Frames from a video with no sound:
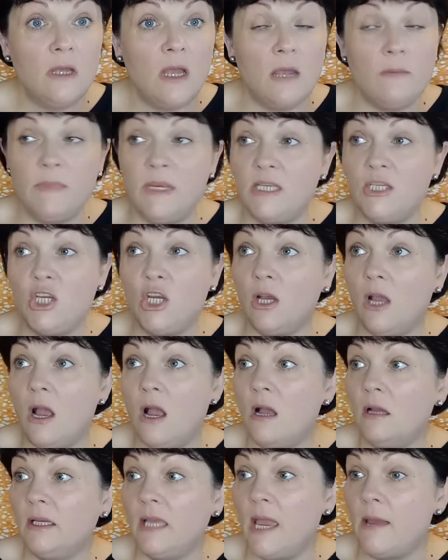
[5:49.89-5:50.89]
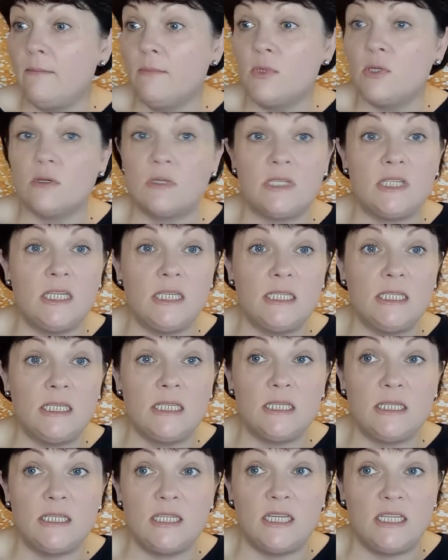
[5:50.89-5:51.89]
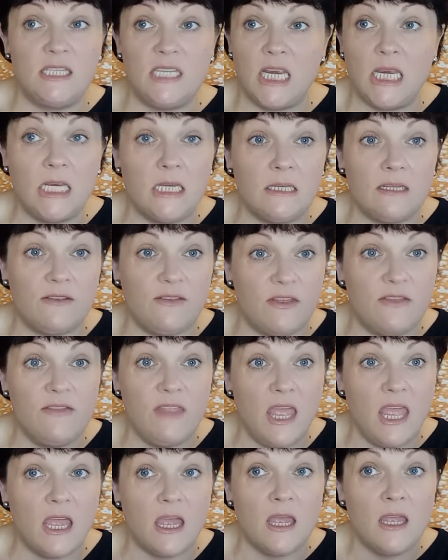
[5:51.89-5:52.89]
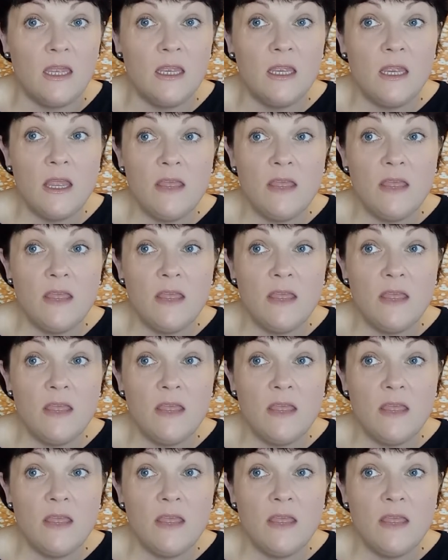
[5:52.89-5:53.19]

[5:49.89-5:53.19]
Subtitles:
I mean, you can't get more succinct than that.